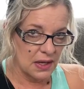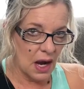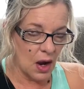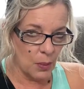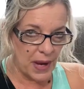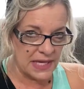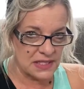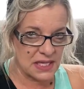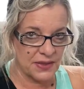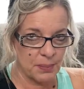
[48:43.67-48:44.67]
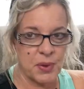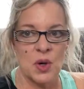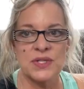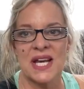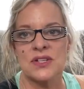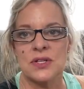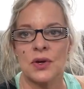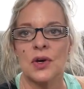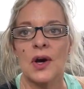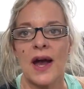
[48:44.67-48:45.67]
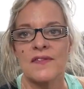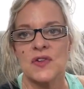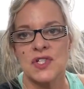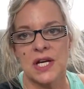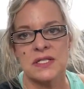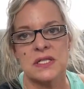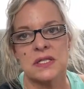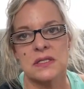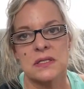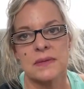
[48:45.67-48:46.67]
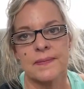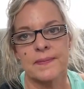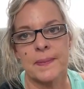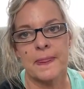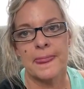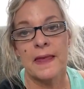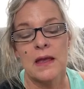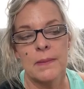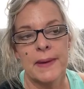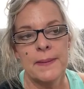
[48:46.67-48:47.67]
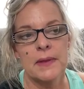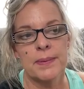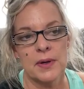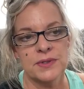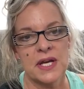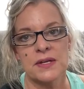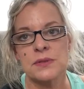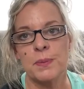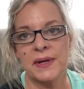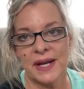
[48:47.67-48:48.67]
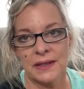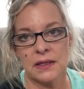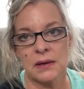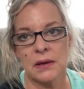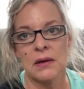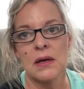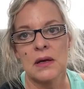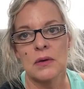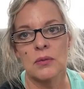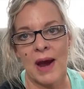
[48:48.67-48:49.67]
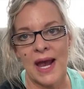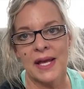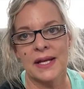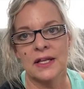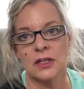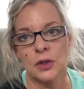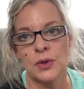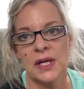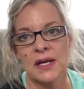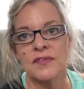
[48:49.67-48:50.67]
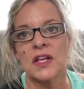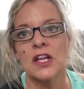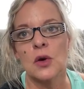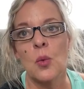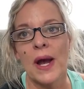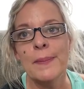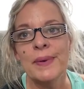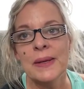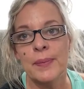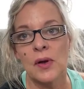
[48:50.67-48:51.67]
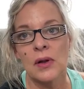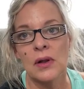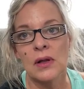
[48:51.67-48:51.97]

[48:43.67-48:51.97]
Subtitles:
Oh, Biden said the protests are a cry for justice. Maybe the protests, but not the riot and looting of the little white people.